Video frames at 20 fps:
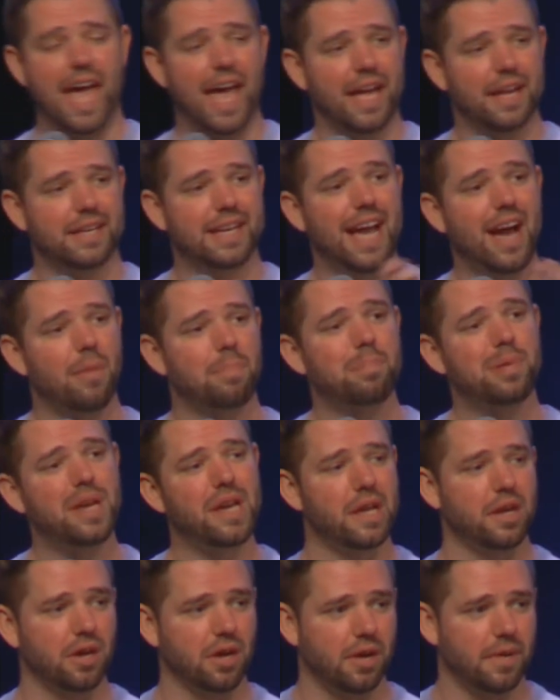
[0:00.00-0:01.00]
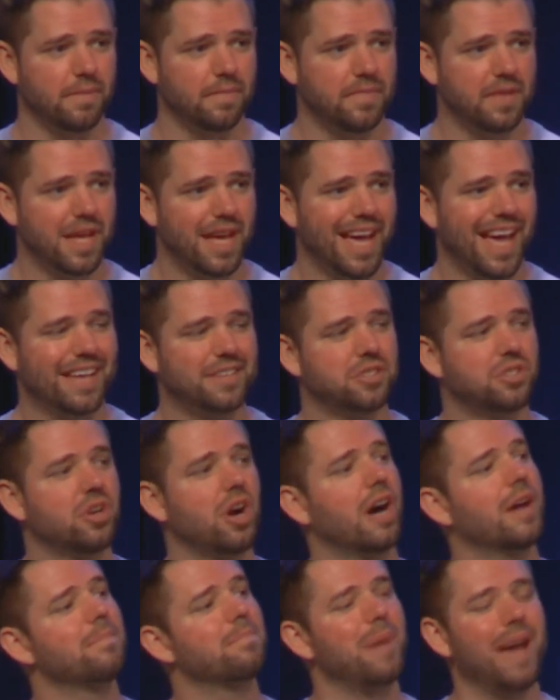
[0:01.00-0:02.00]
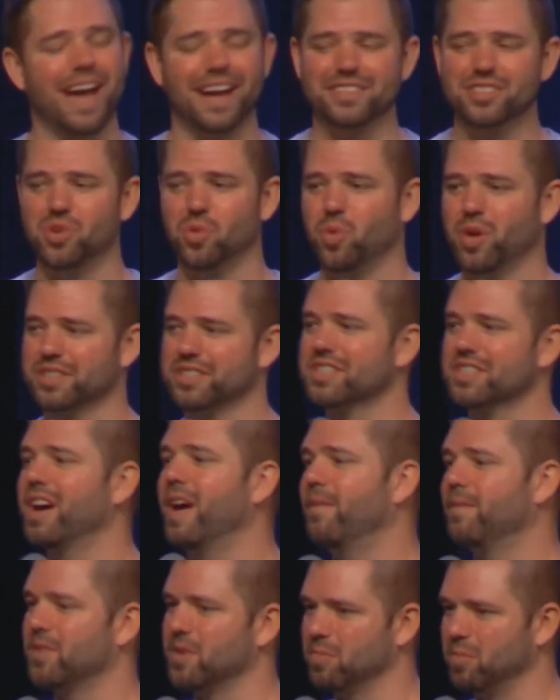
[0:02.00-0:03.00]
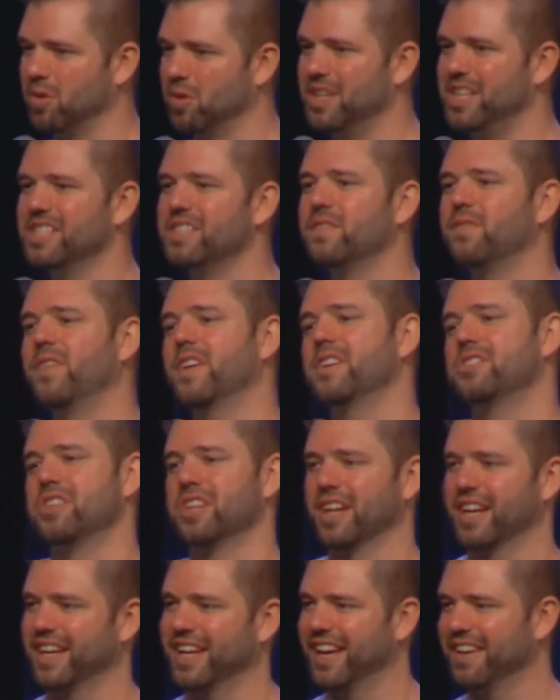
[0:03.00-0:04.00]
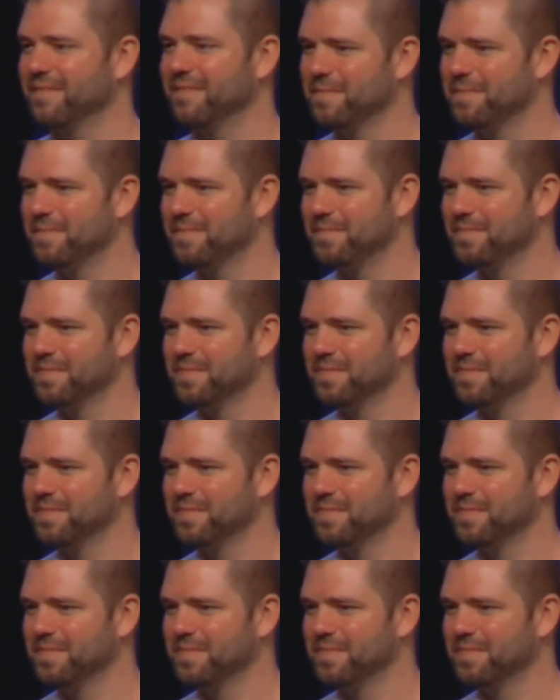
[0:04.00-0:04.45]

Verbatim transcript: and now Peter has gone back to what's comfortable. He's fishing again.